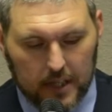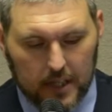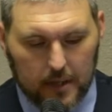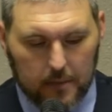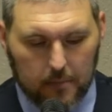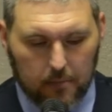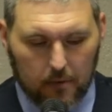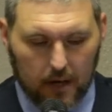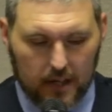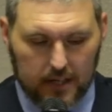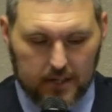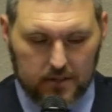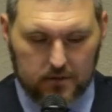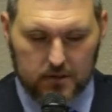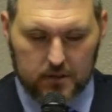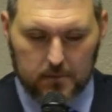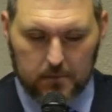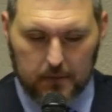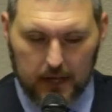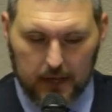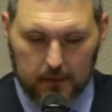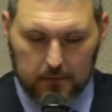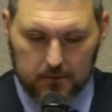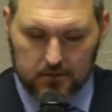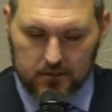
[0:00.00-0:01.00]
We need to practice what the
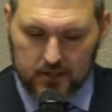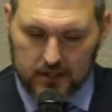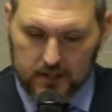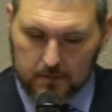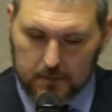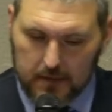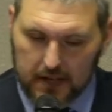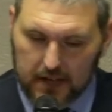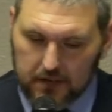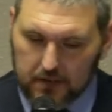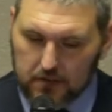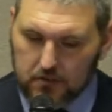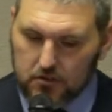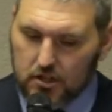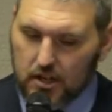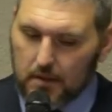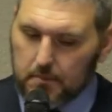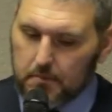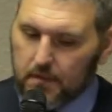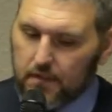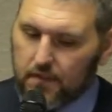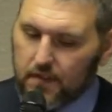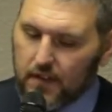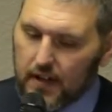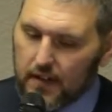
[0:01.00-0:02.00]
Bible says. Matthew
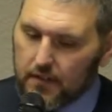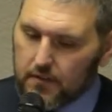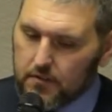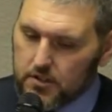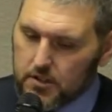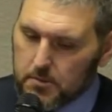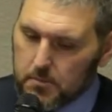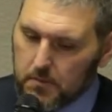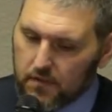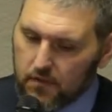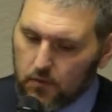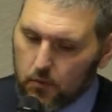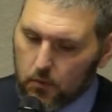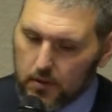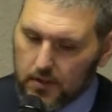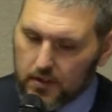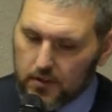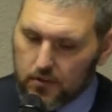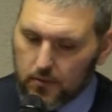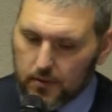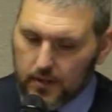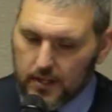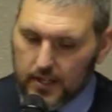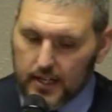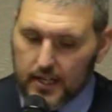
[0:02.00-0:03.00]
chapter 5, verse number
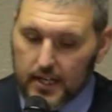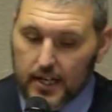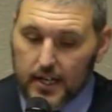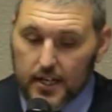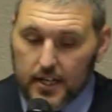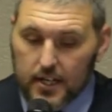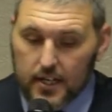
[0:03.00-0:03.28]
43.